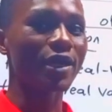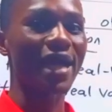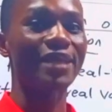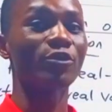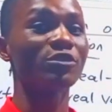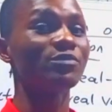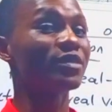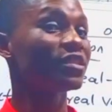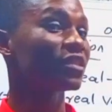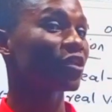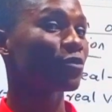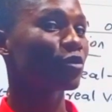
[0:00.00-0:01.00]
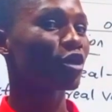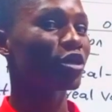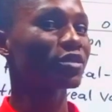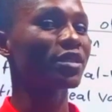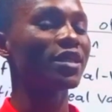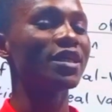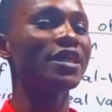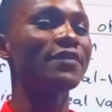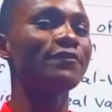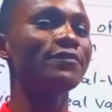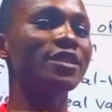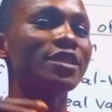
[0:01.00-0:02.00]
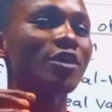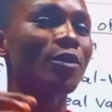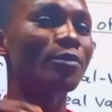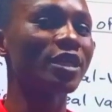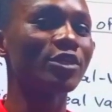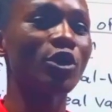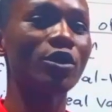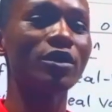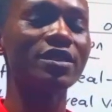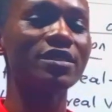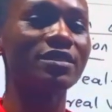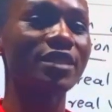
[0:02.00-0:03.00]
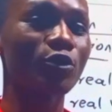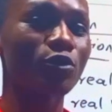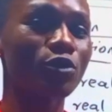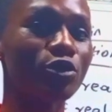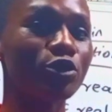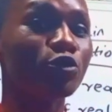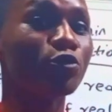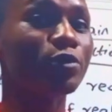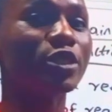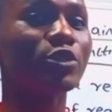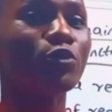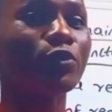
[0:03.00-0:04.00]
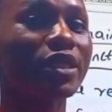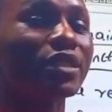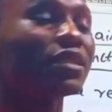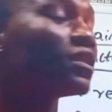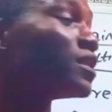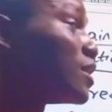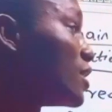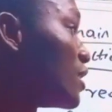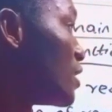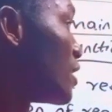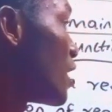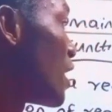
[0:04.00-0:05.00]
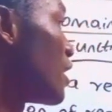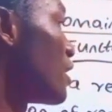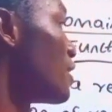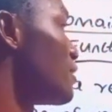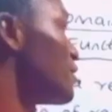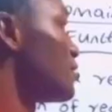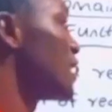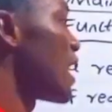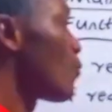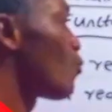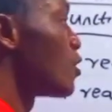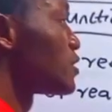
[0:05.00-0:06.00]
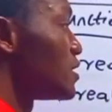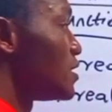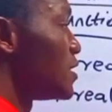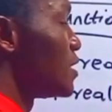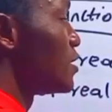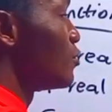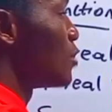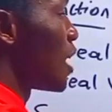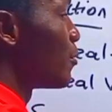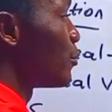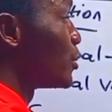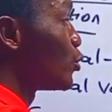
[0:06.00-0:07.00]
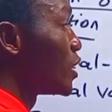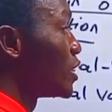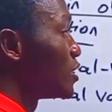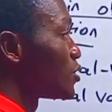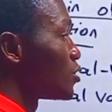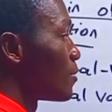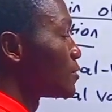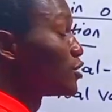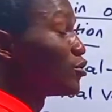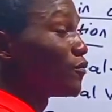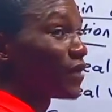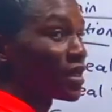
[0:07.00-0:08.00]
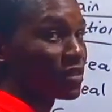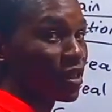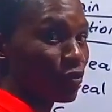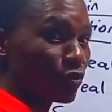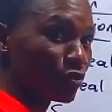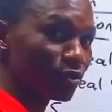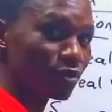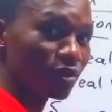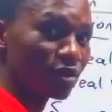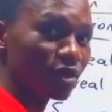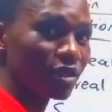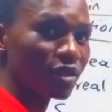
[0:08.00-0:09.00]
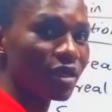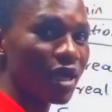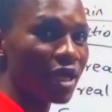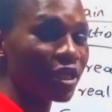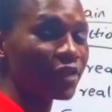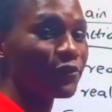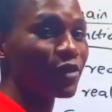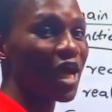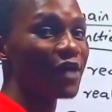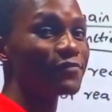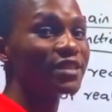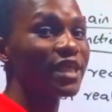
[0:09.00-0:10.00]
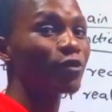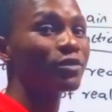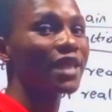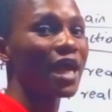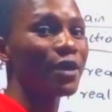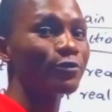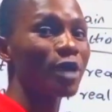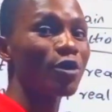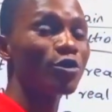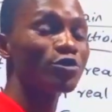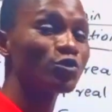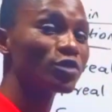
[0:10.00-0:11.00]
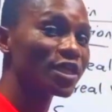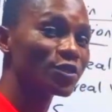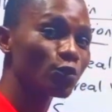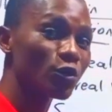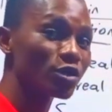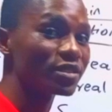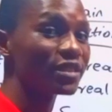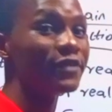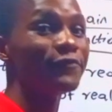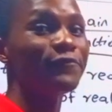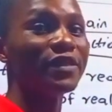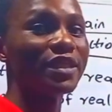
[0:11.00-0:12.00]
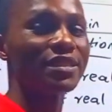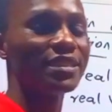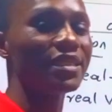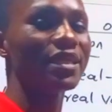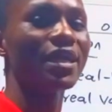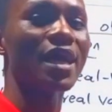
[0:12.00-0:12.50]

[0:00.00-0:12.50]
cannot be 0 because if the denominator is 0, you'll be doing that quantity, you will be doing something over 0. And if you have 0 down, you are going to get what? Infinity